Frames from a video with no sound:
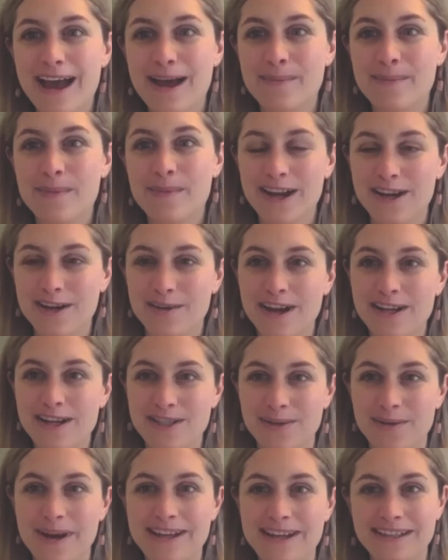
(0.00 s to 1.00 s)
I
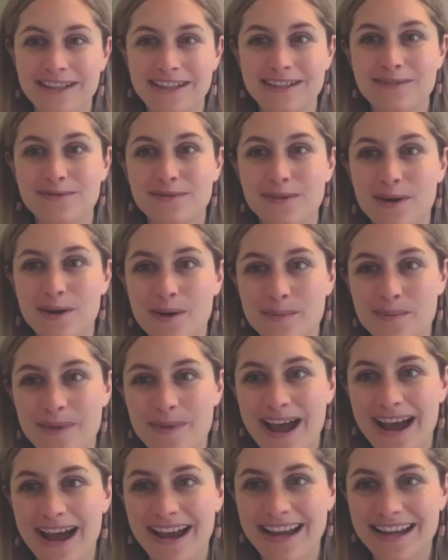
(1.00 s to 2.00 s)
graduated from
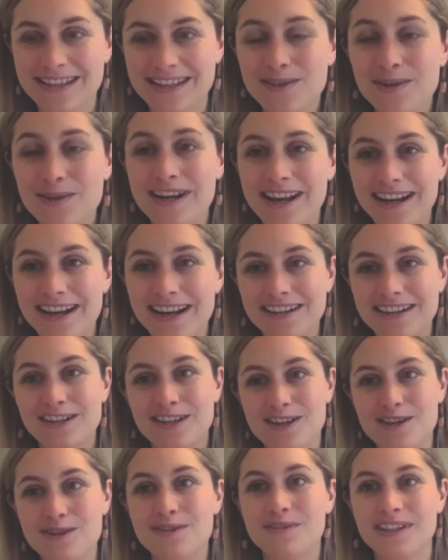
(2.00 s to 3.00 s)
History and
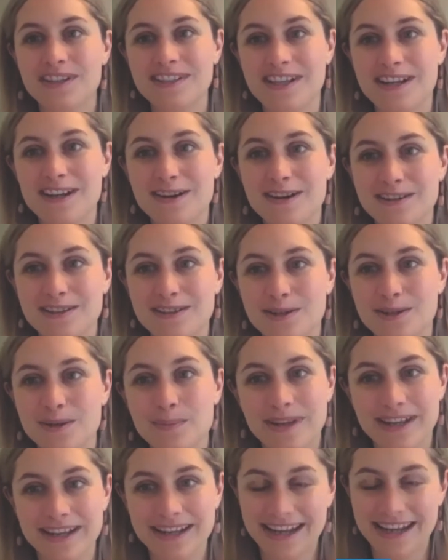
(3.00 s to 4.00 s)
English at University College
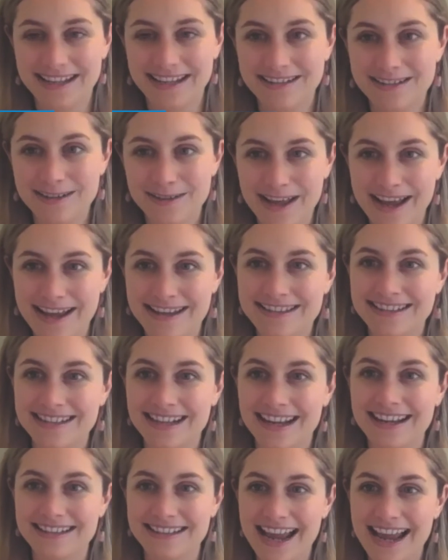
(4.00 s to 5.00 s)
Dublin in
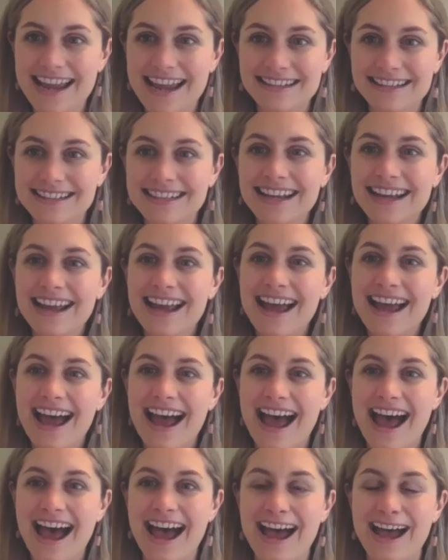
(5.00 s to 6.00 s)
2008.
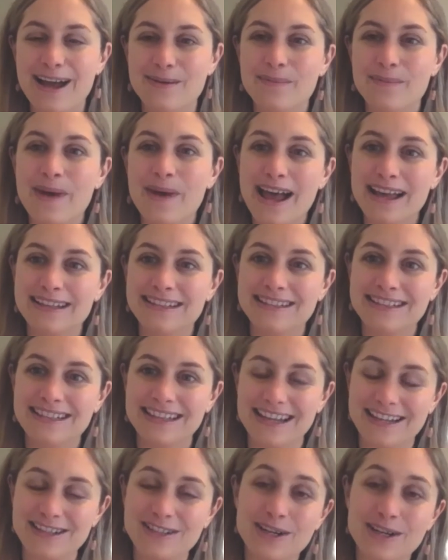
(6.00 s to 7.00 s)

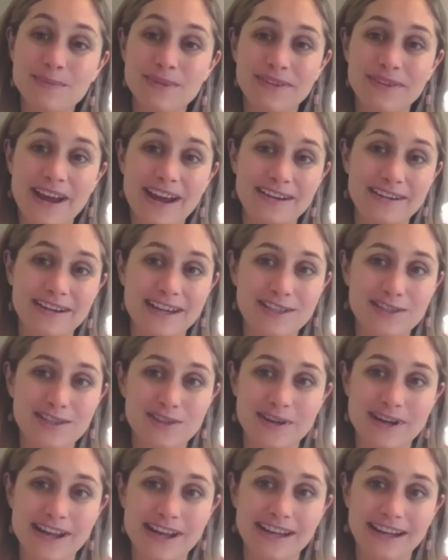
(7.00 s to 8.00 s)
And in terms of how
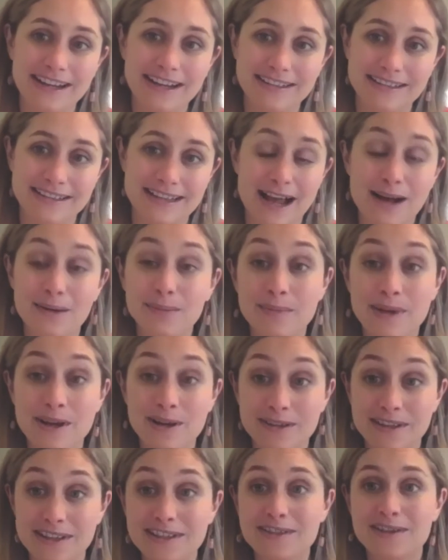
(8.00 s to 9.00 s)
history has helped
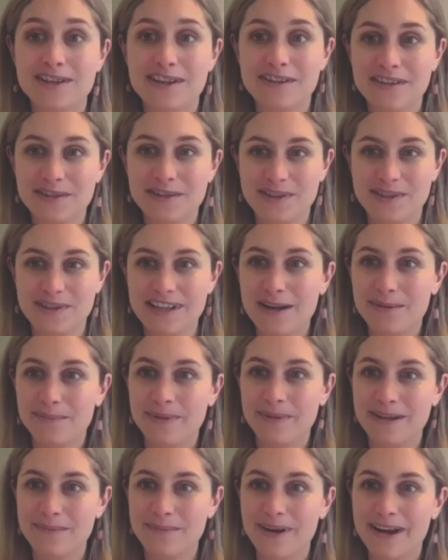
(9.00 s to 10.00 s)
me, or the study of history has
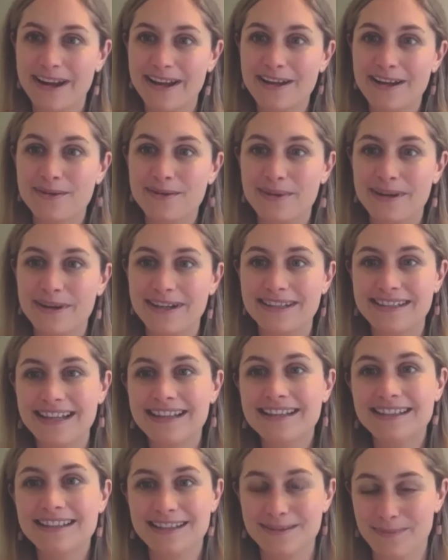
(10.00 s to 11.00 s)
helped me in my career
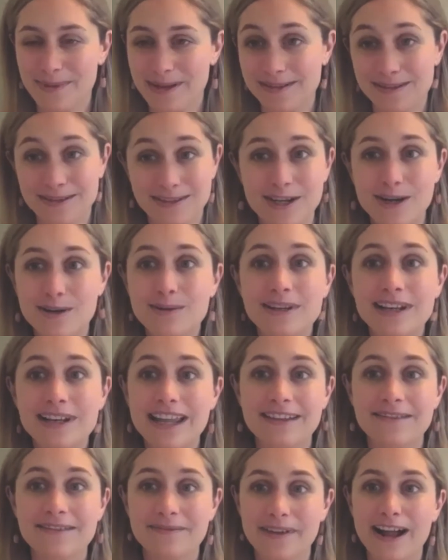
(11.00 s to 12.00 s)
since, it's been
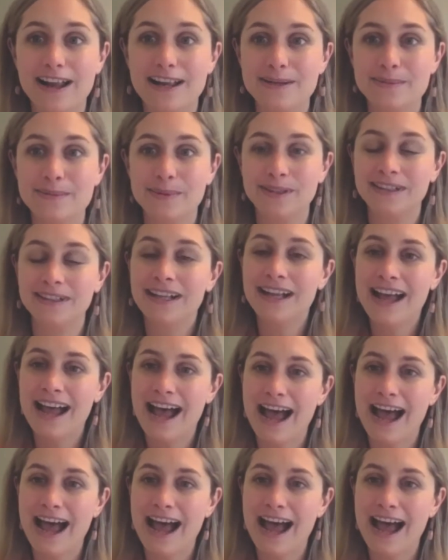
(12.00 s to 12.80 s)
totally invaluable.